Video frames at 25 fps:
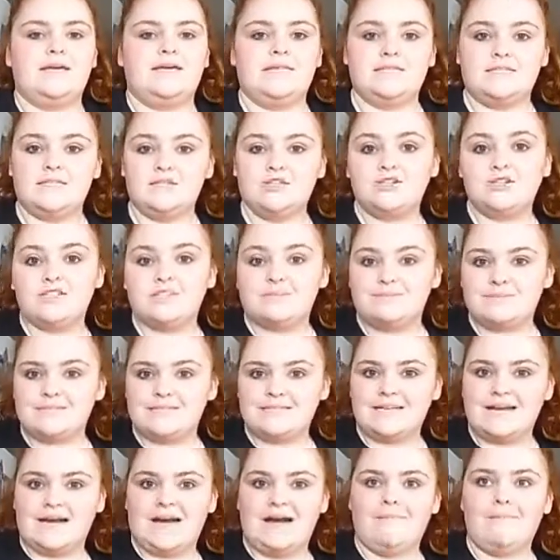it's
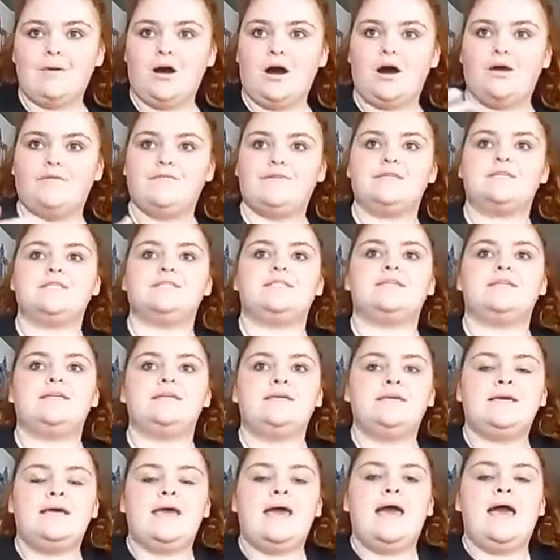Christmas time,
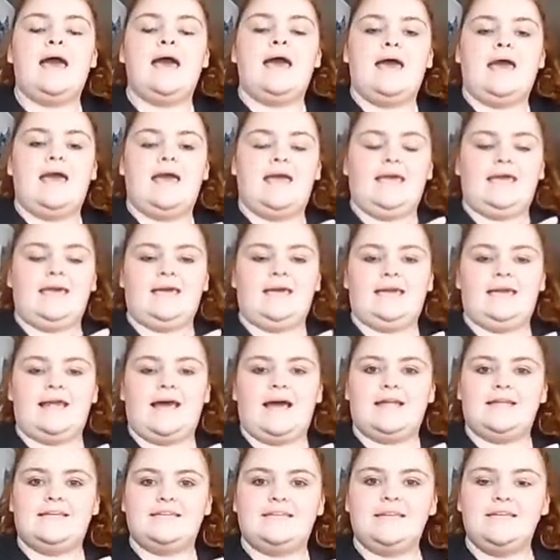obviously, and
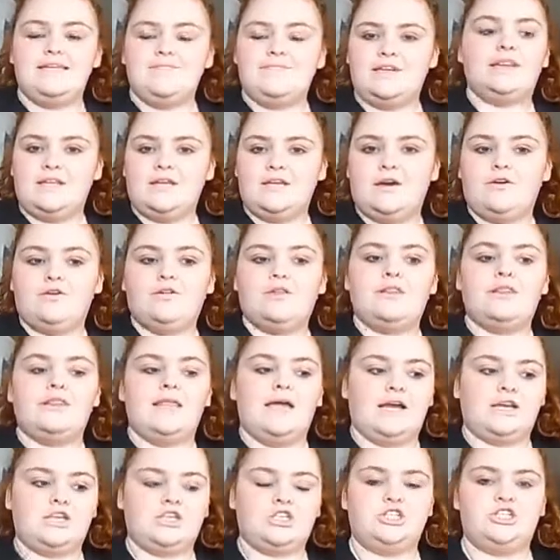I did a video
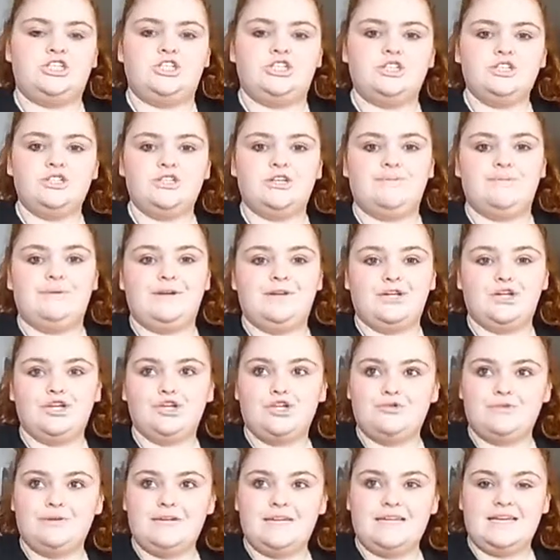last year, so I'm here to
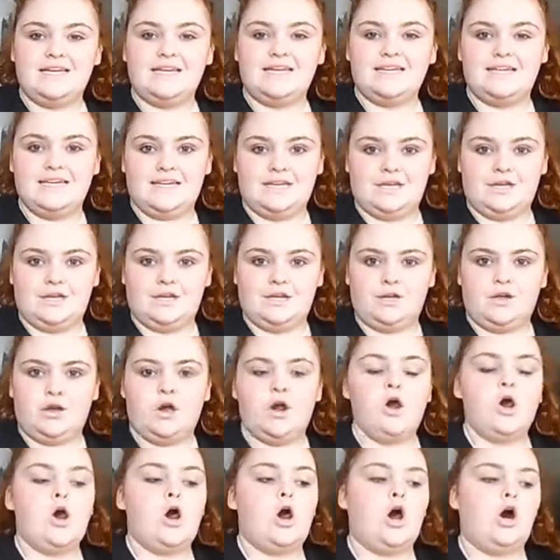do it again
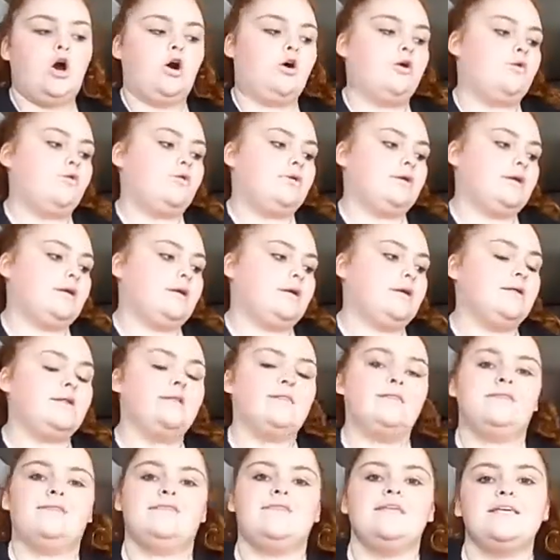on
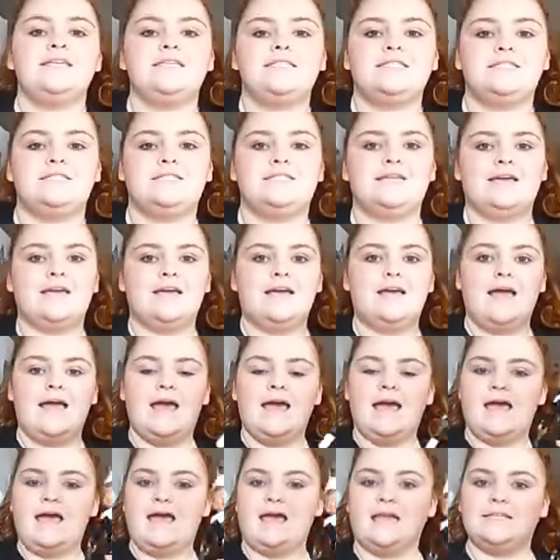this
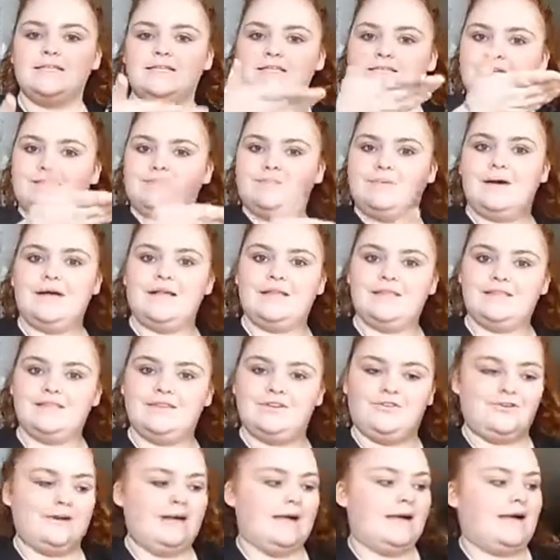handsome
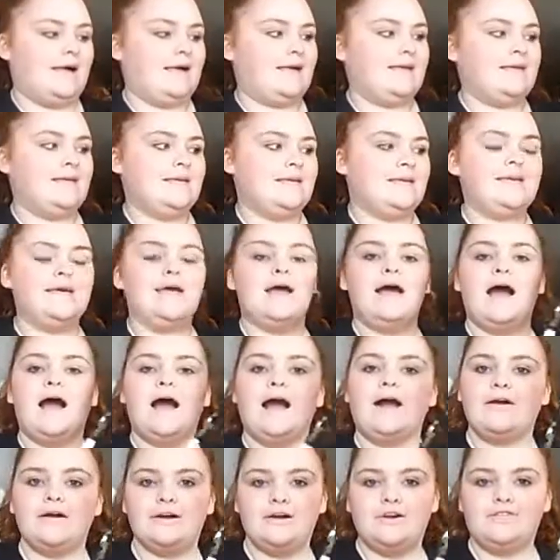little guy,
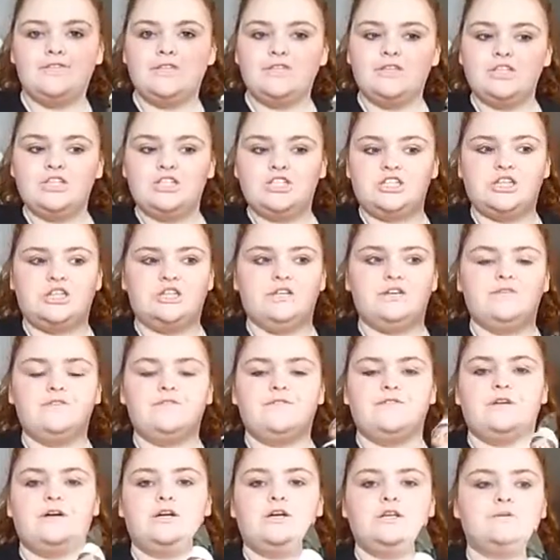our Elf on the
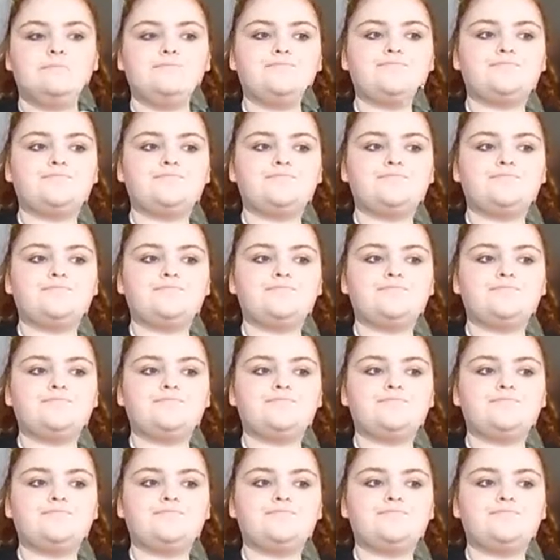Shelf.